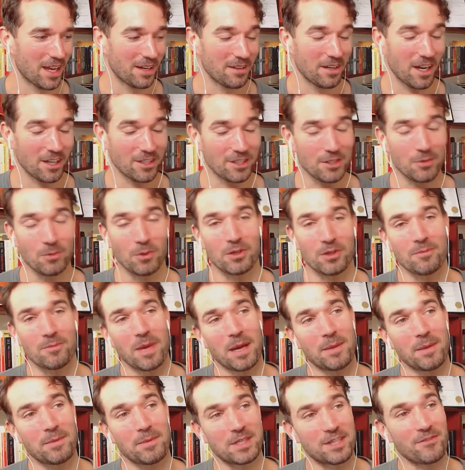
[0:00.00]
I do wonder maybe
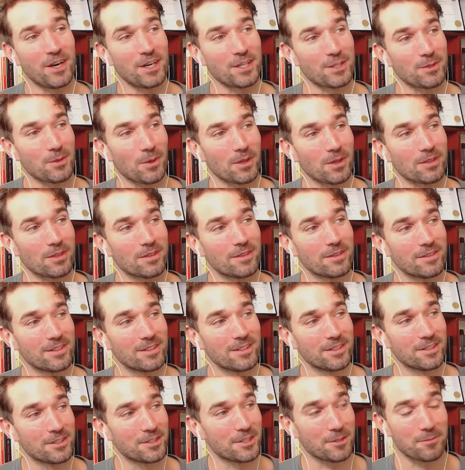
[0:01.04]
it's the first one,
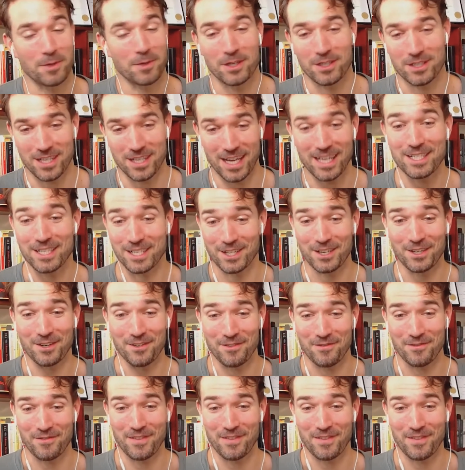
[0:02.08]
just because it is a good